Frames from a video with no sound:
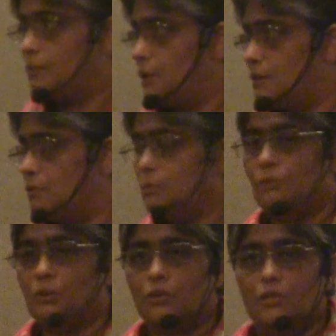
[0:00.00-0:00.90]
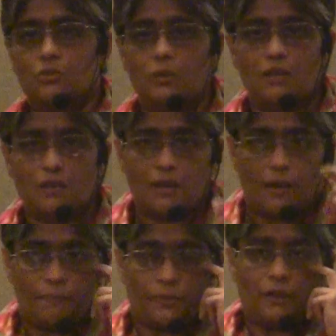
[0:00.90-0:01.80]
when we were going to
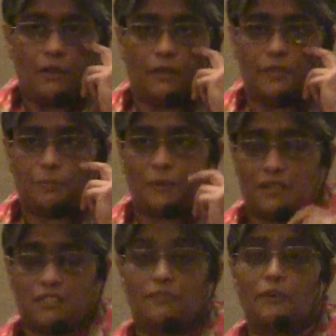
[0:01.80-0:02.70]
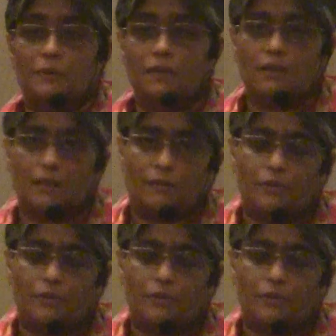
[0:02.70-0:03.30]
India, this pastor from India,